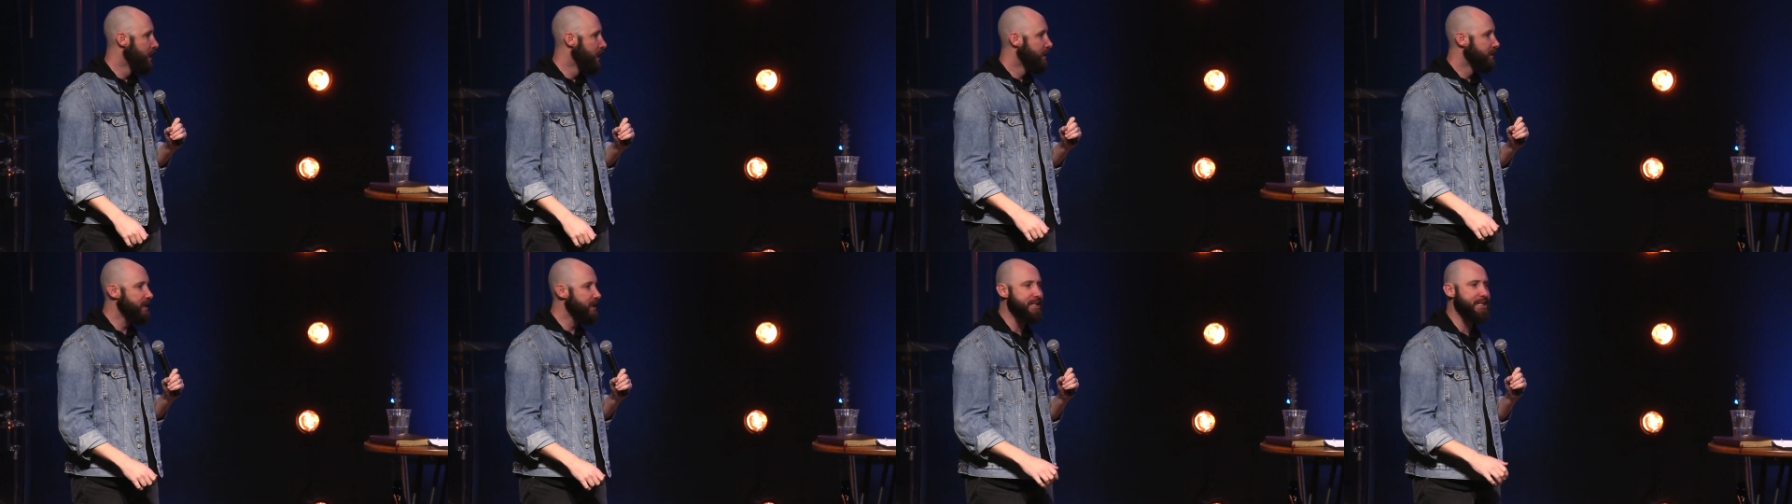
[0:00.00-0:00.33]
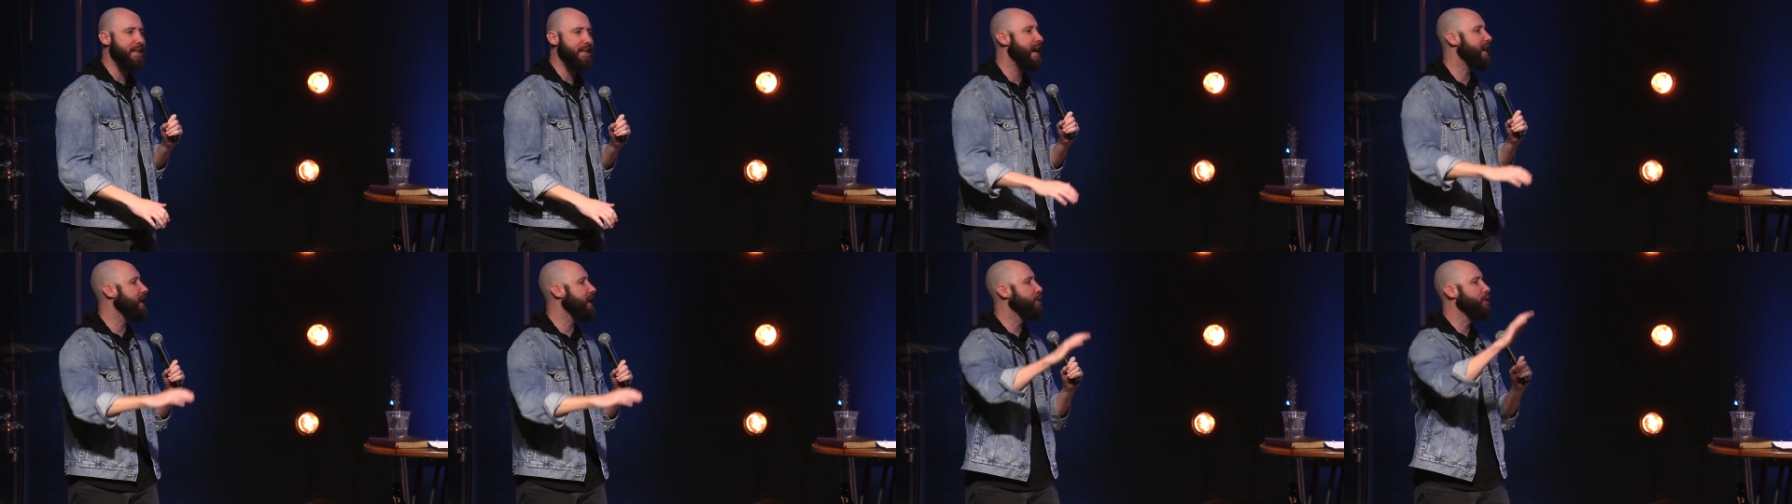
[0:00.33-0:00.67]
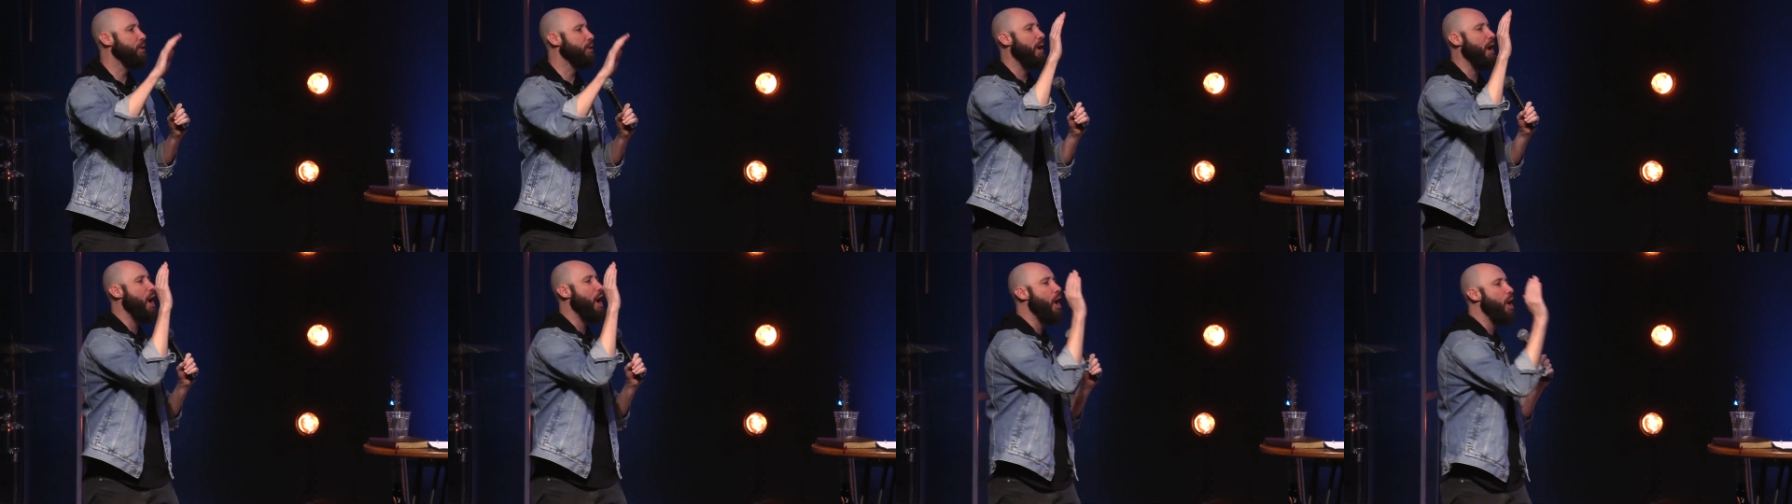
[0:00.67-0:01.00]
Listen, I could
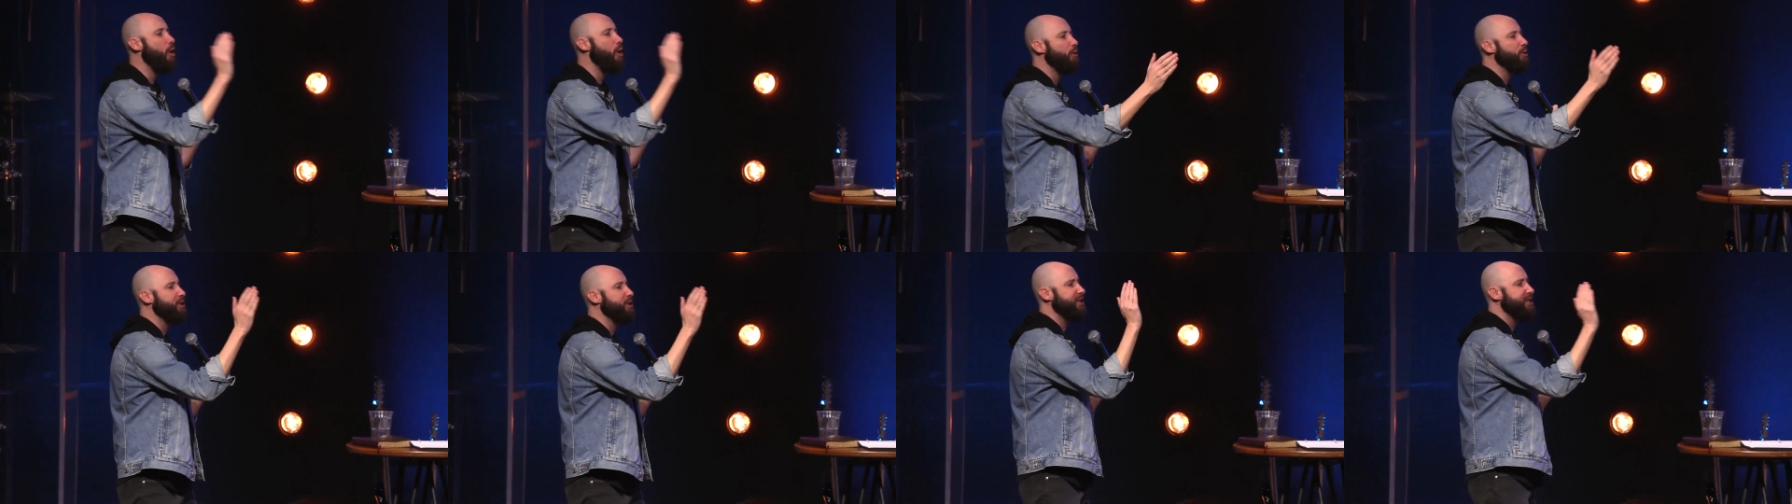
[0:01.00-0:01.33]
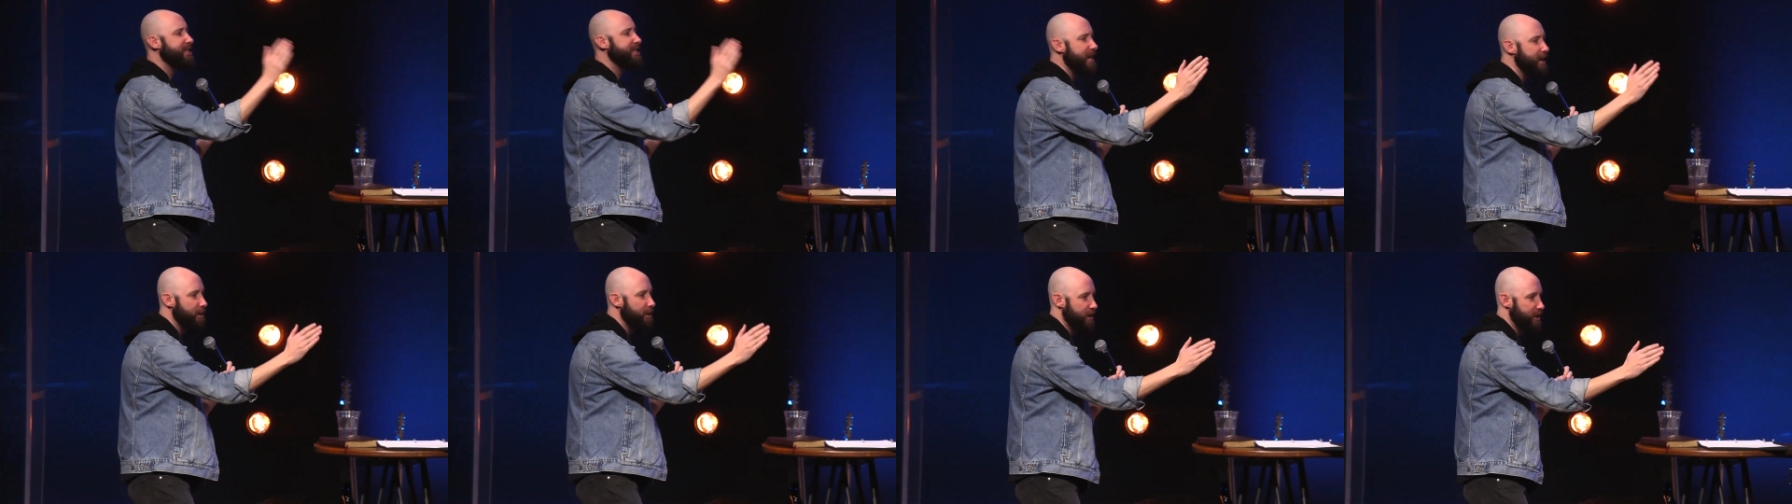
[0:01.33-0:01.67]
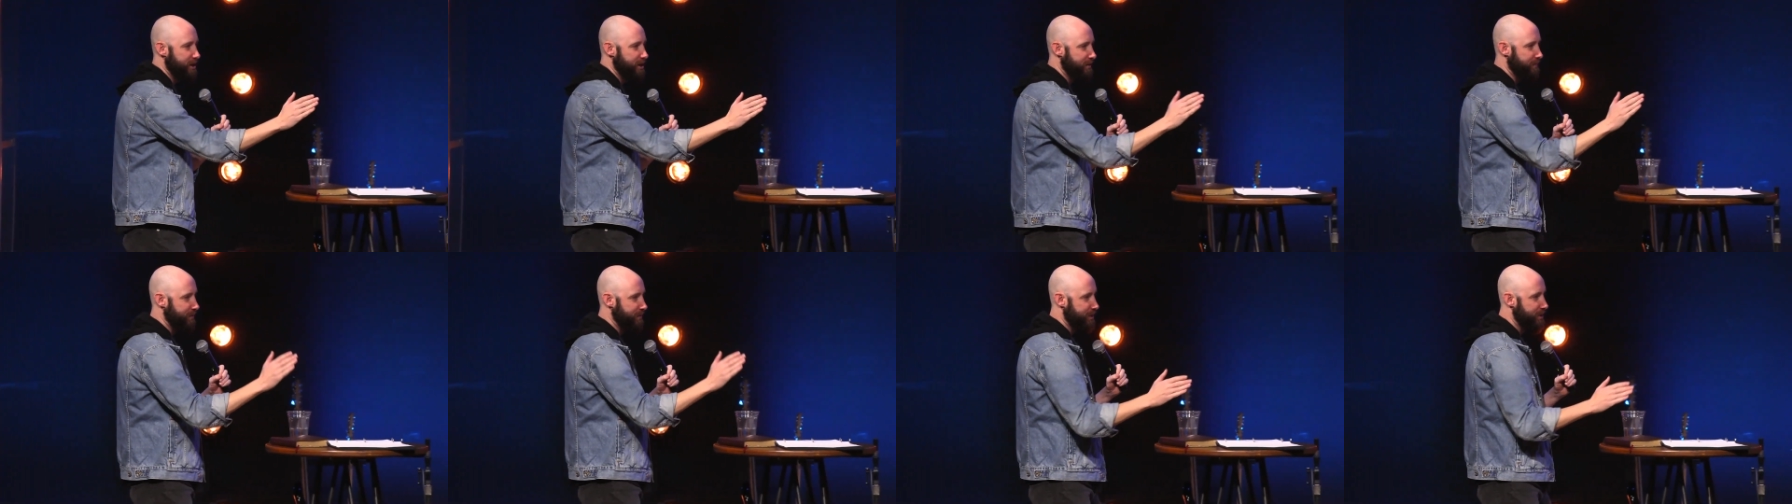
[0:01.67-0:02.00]
do a whole
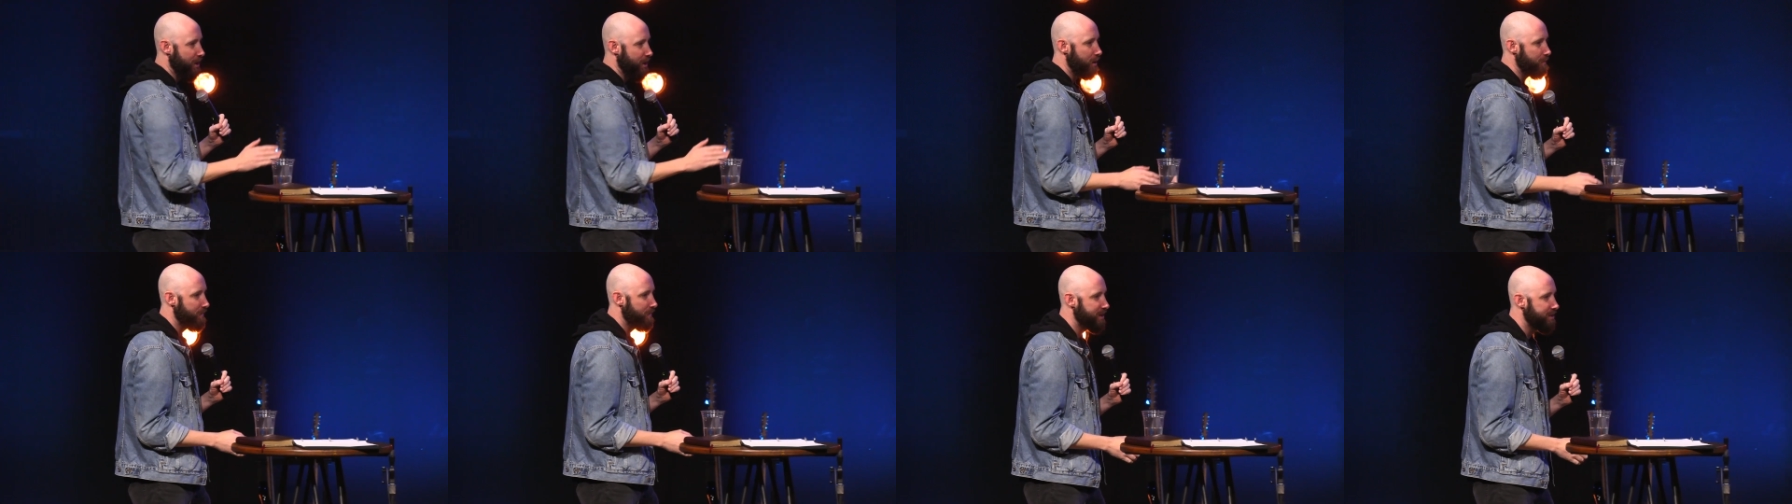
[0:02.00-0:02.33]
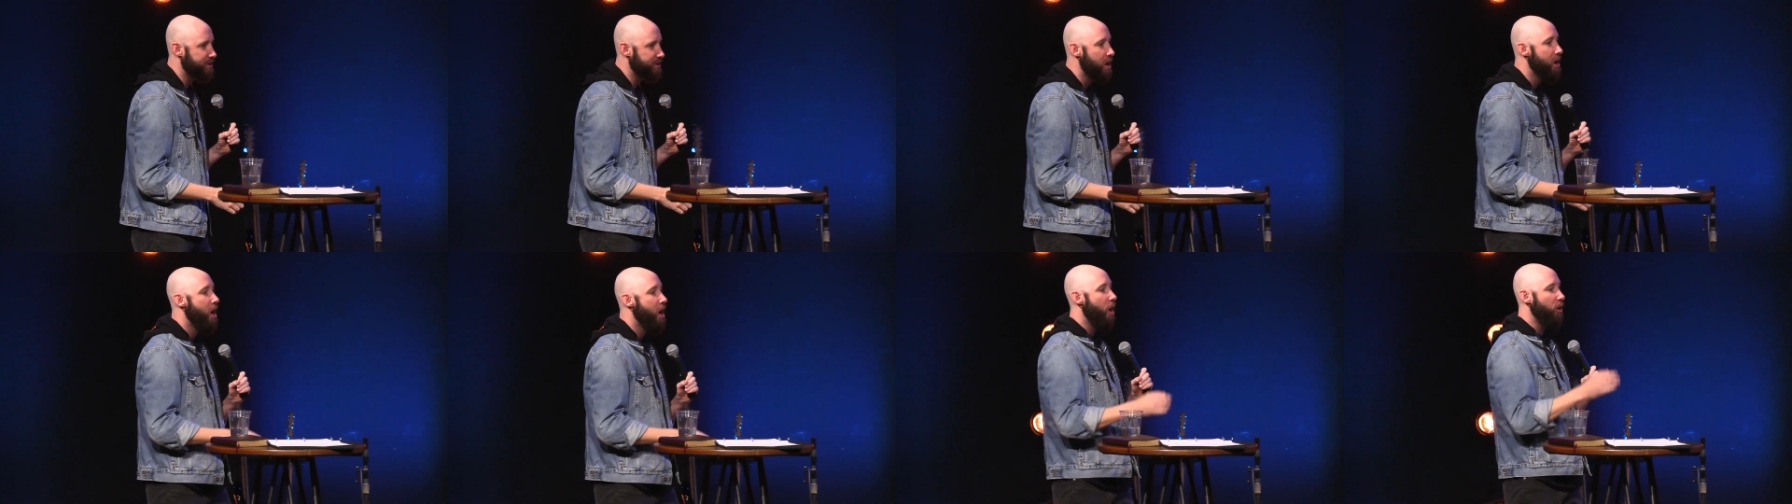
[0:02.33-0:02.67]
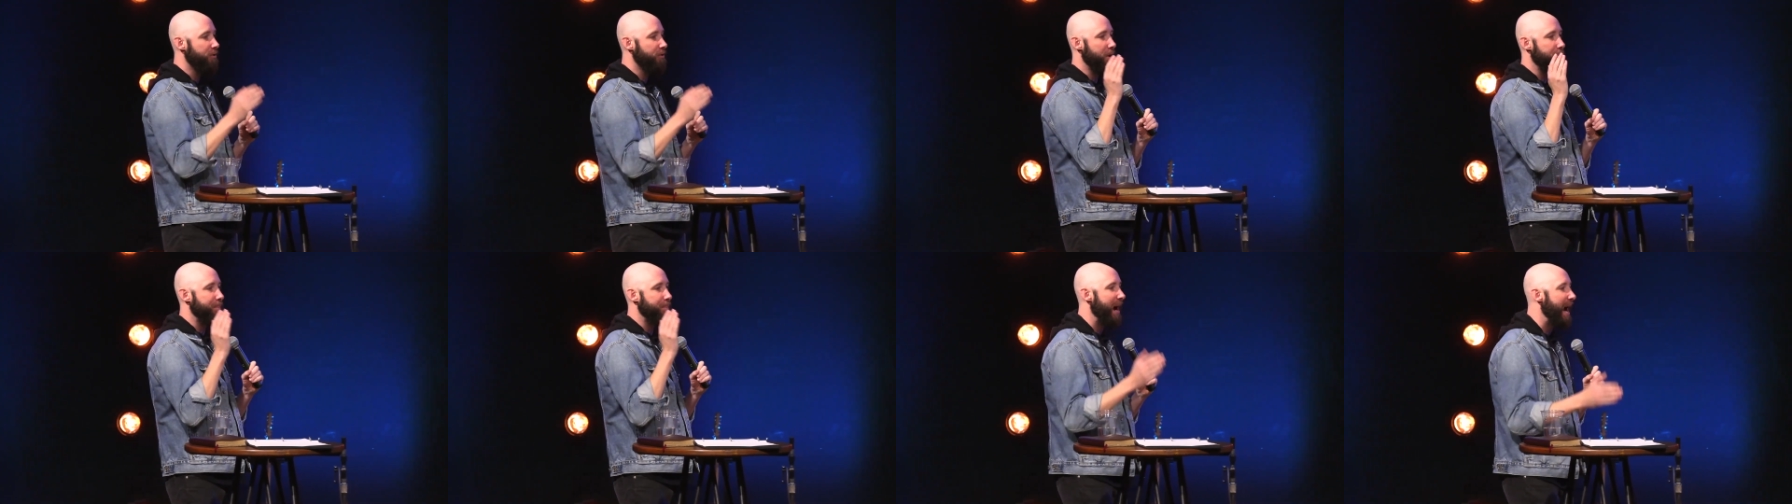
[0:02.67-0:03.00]
series of sermons
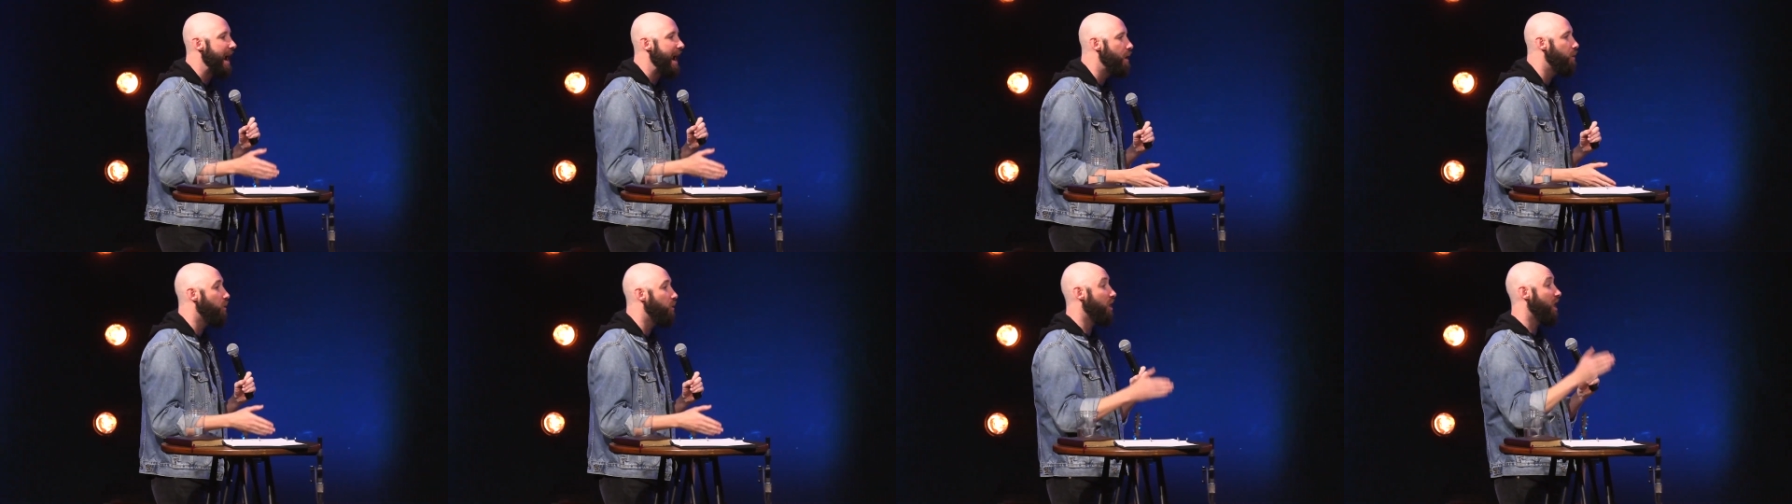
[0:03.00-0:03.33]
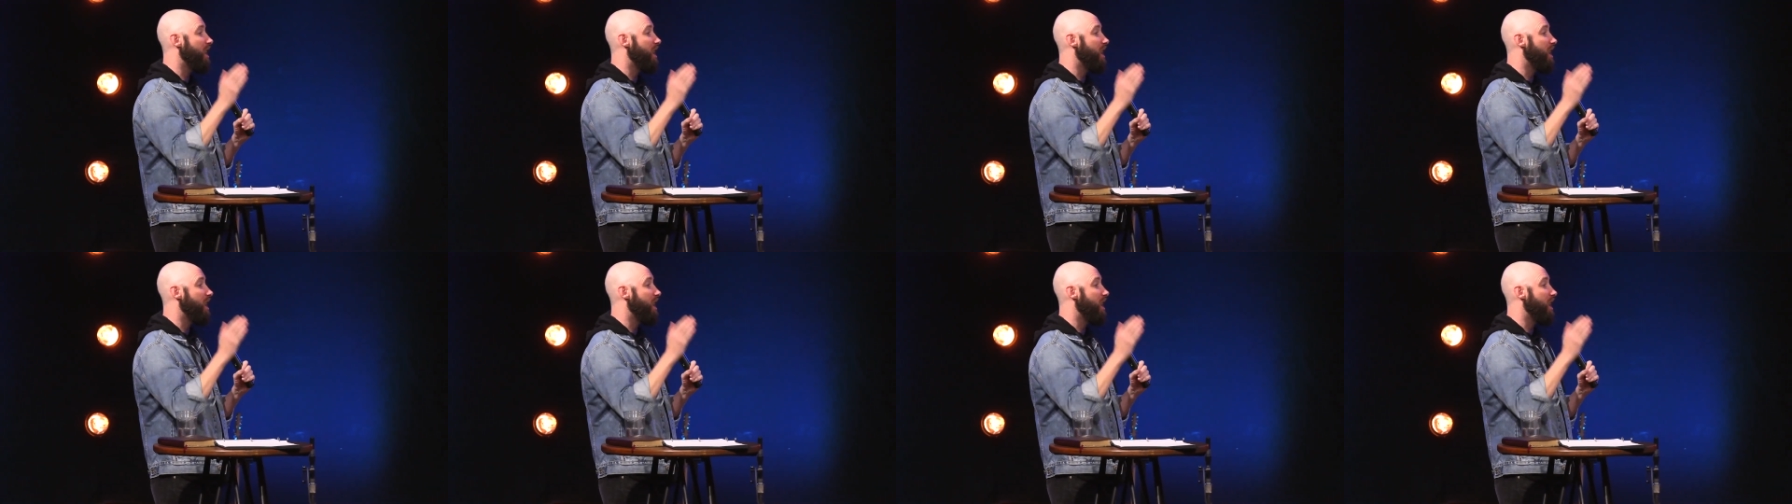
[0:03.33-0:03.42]
on the power